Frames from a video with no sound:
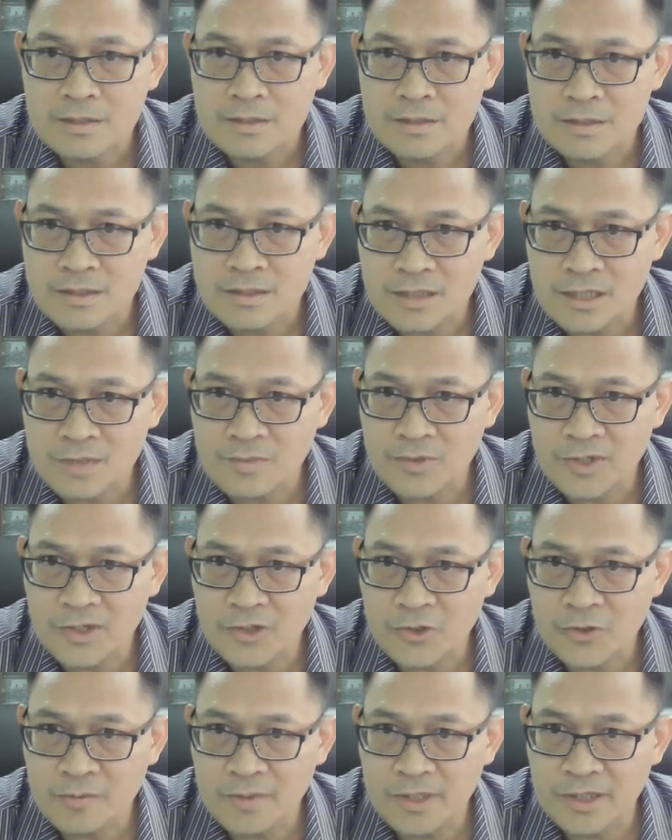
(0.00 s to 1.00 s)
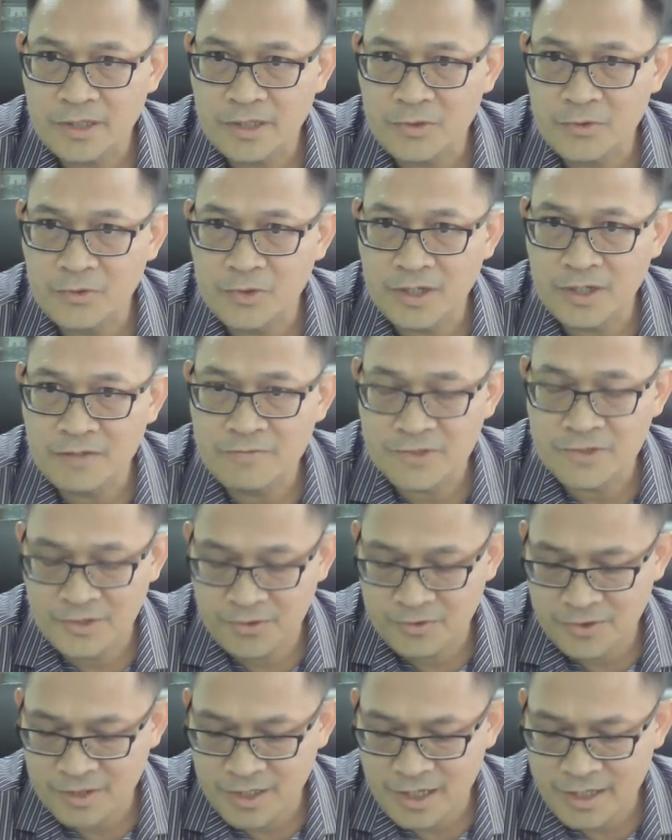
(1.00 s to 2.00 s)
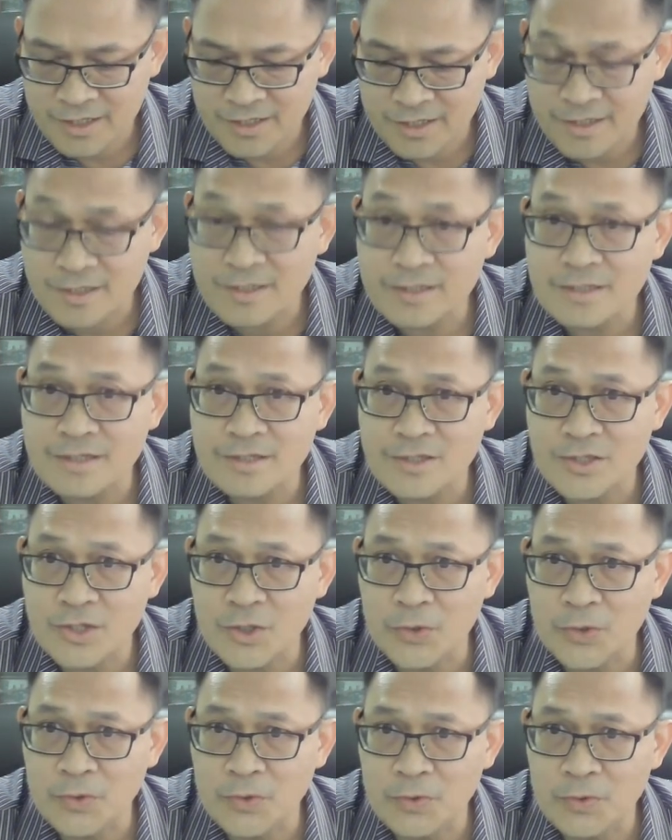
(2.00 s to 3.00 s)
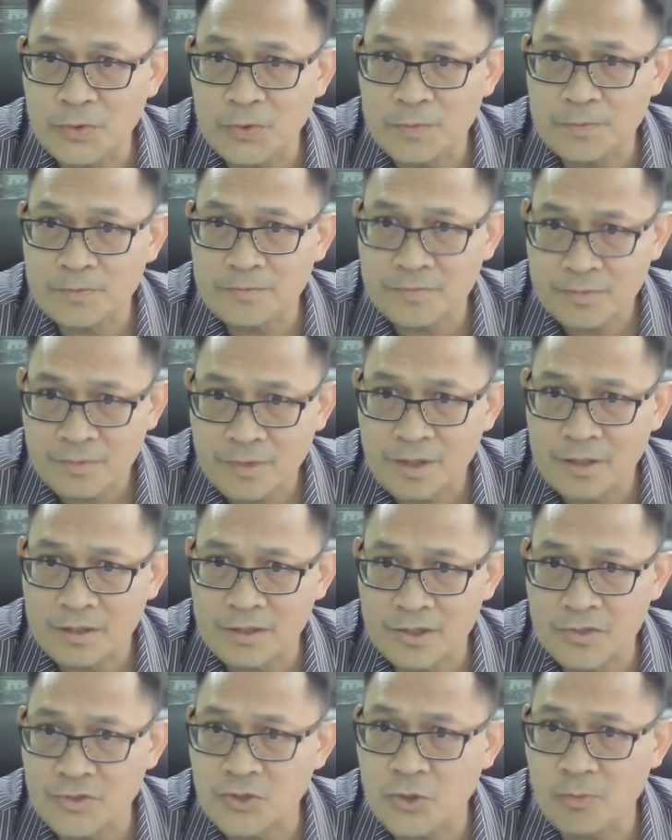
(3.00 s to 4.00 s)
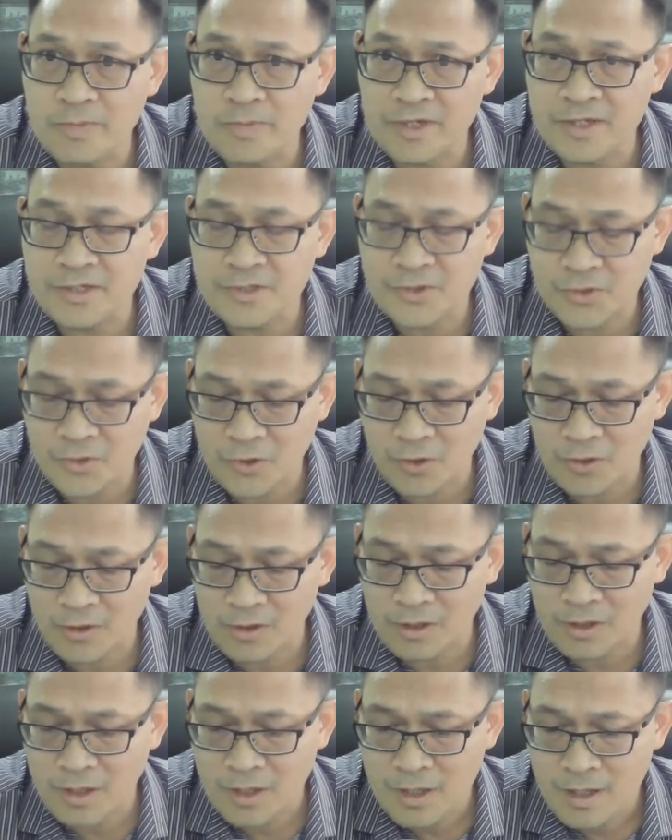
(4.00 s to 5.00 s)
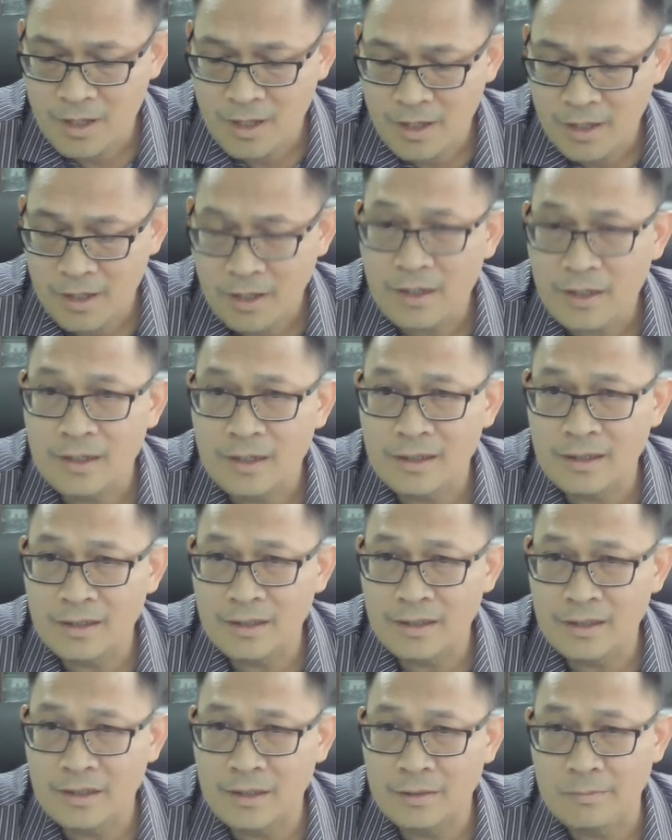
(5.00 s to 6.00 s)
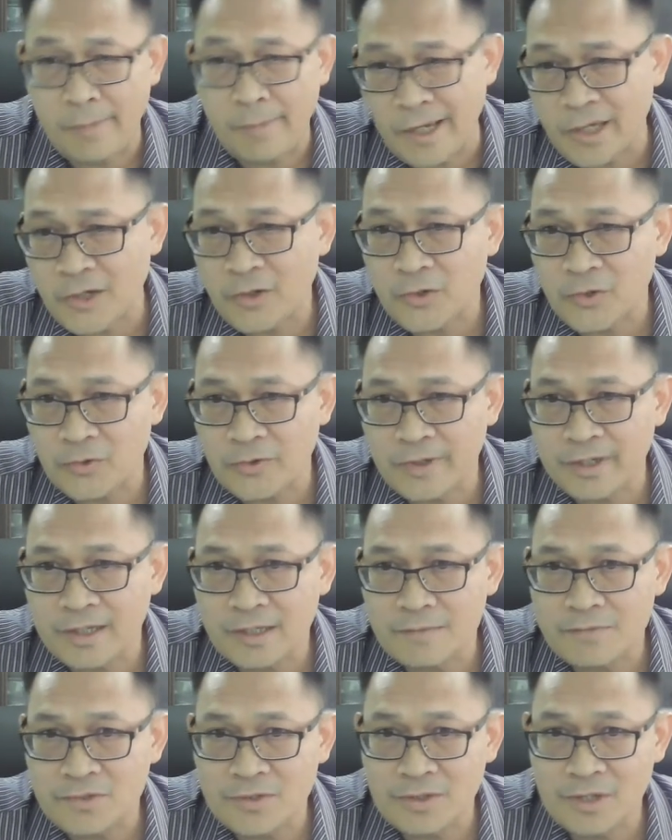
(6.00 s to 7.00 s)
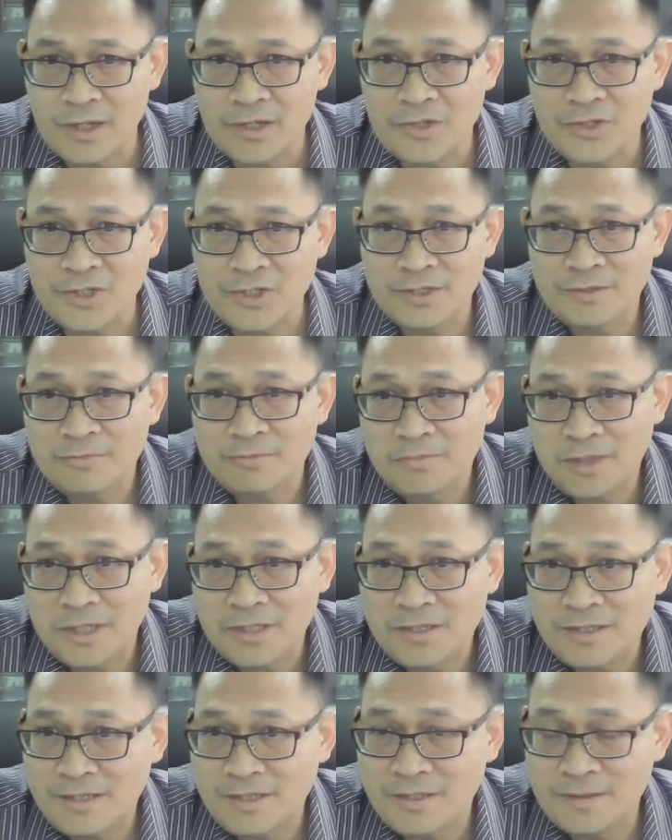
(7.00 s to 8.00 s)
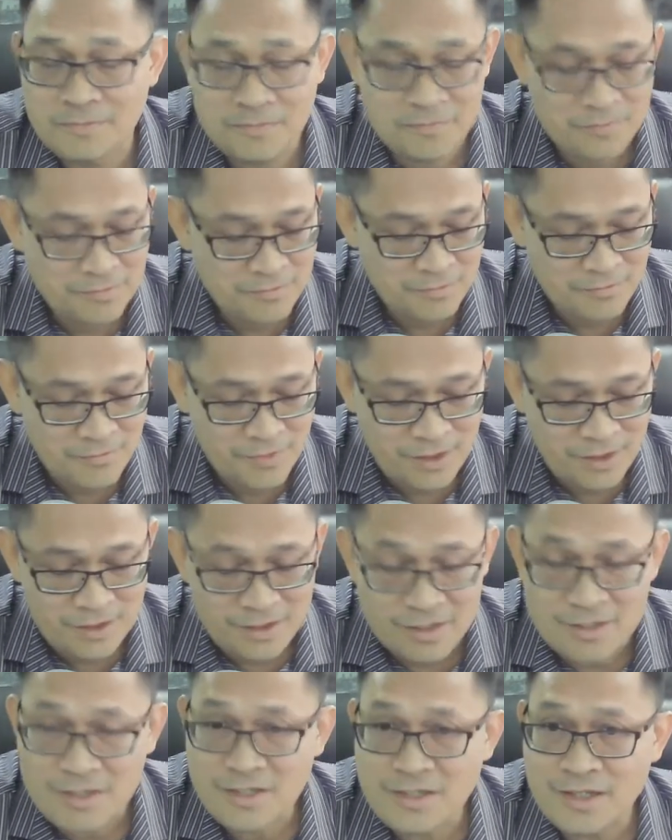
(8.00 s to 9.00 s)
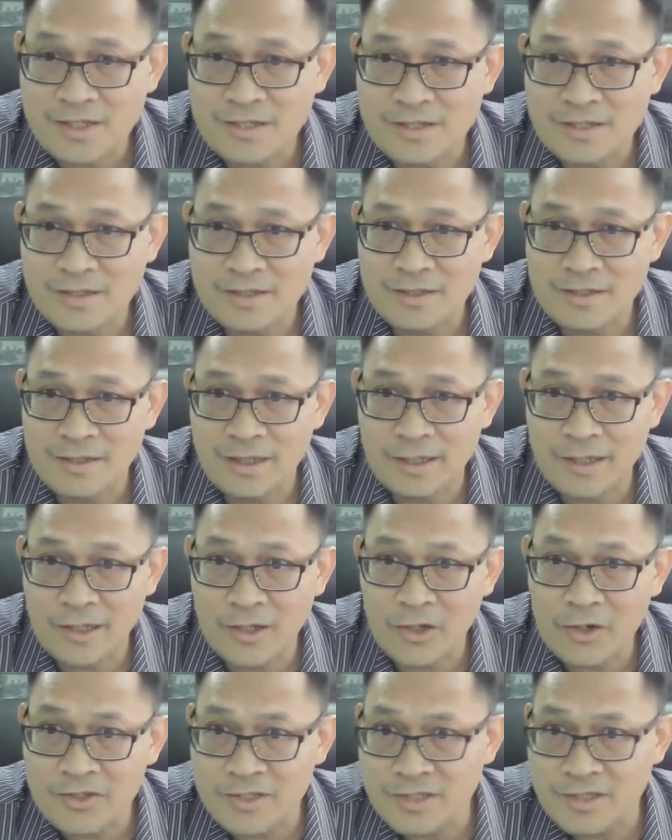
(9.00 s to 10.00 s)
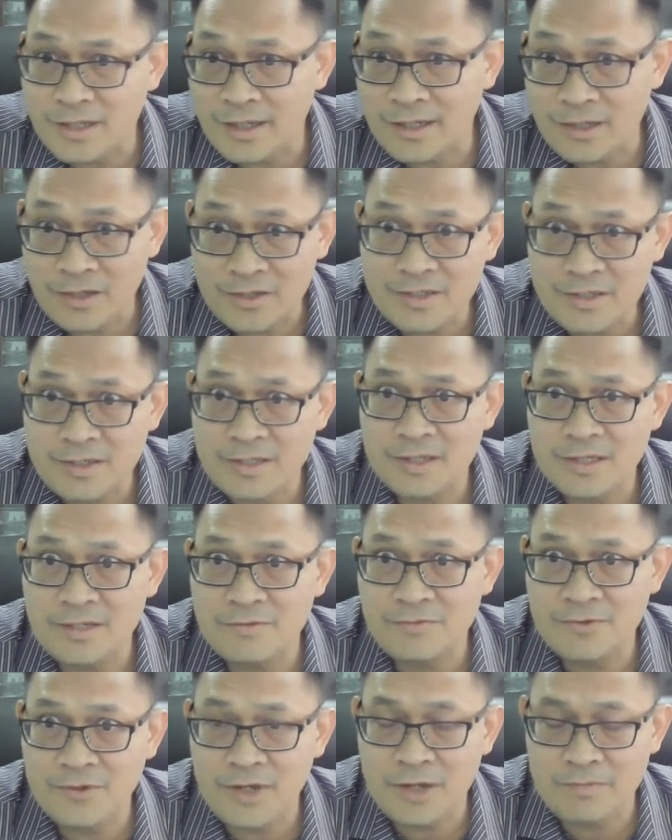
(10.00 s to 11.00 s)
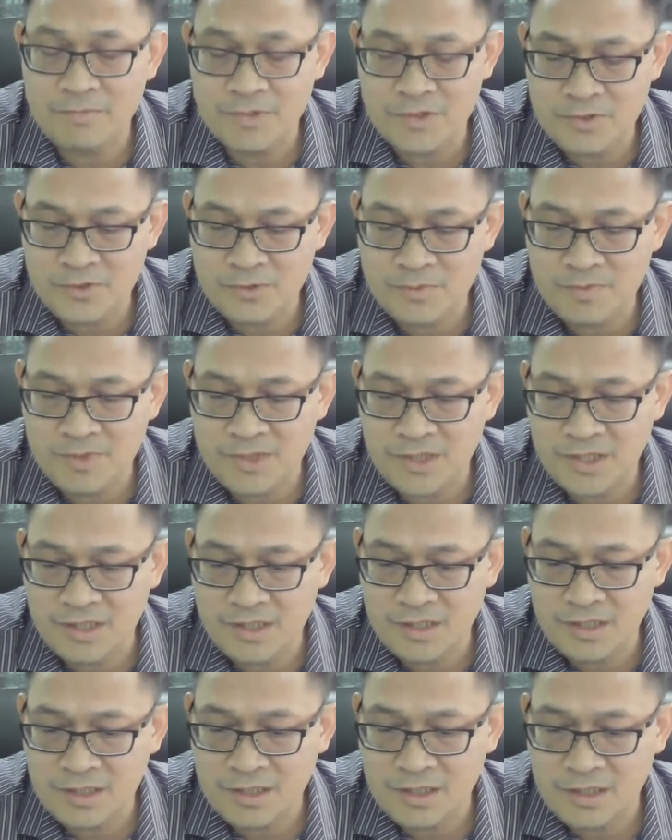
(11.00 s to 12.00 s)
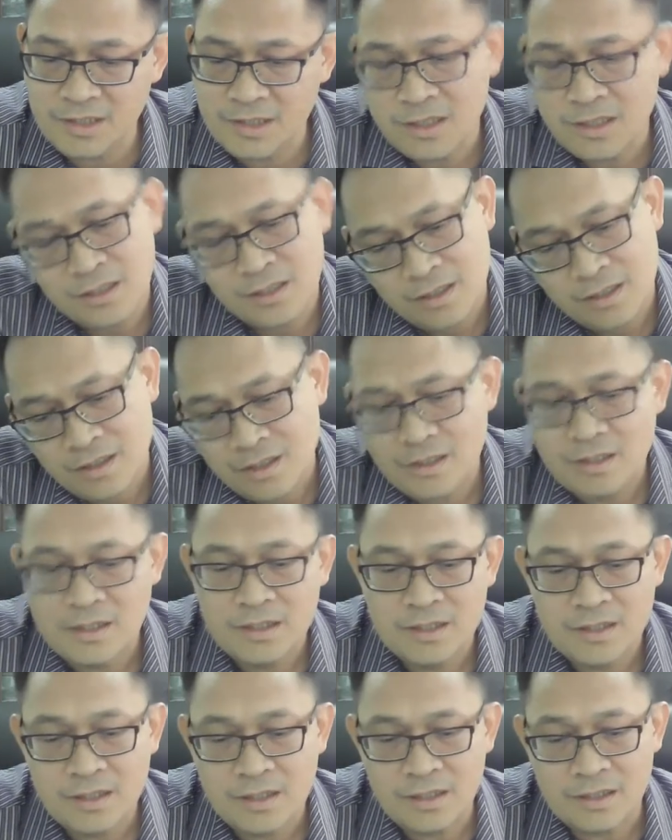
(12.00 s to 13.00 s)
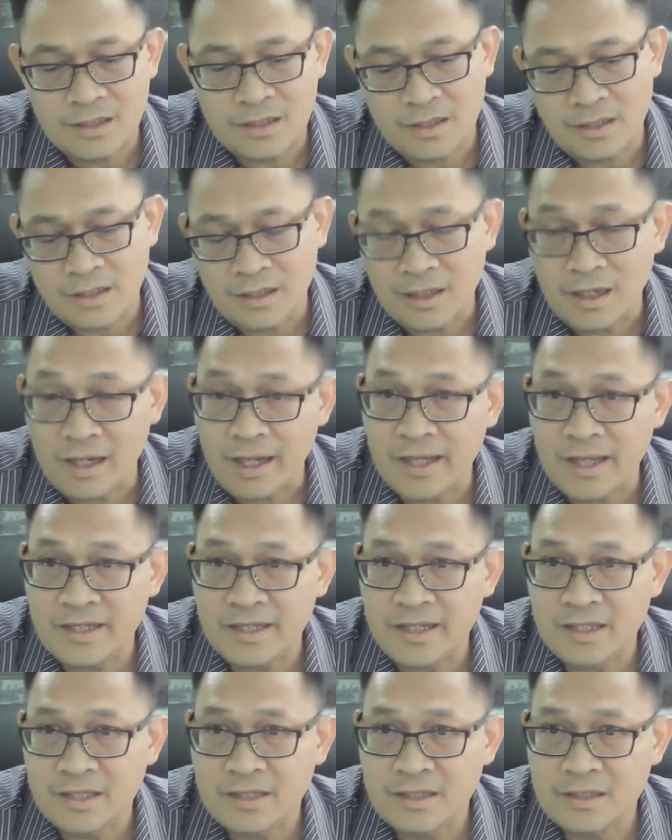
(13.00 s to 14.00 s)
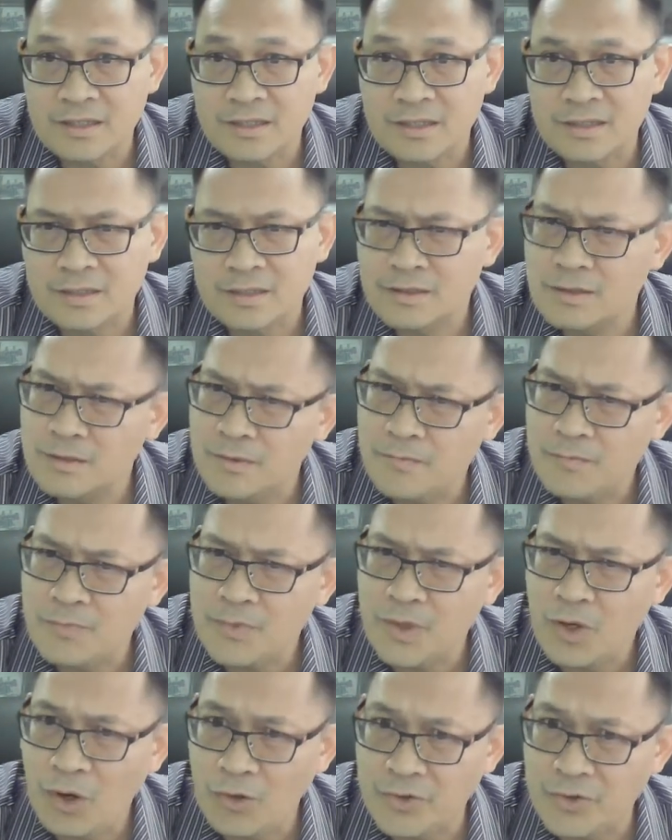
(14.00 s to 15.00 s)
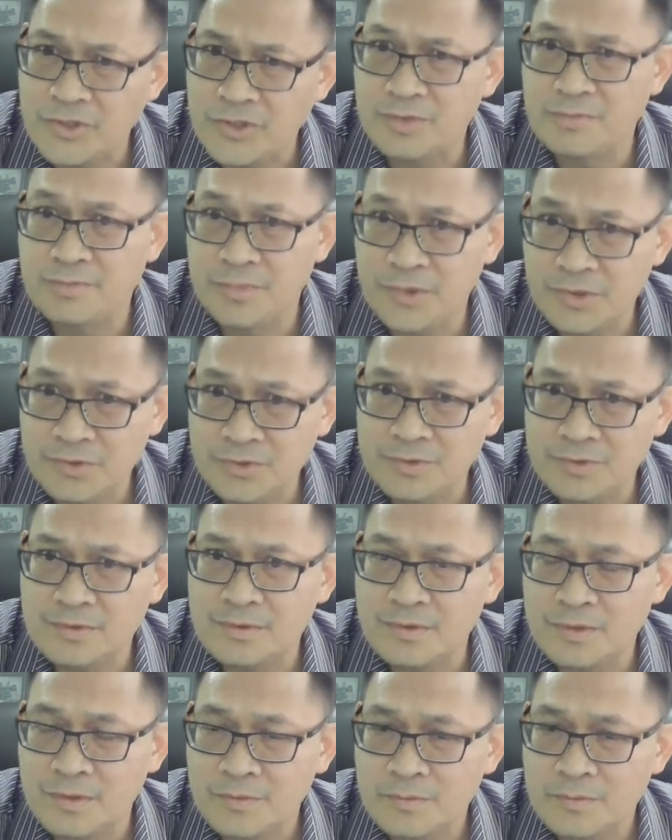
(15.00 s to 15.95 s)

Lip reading: Assalamualaikum and good afternoon, guys. So the topic is called microencapsulation, but it's just an analogy. If you happen to be landing on the moon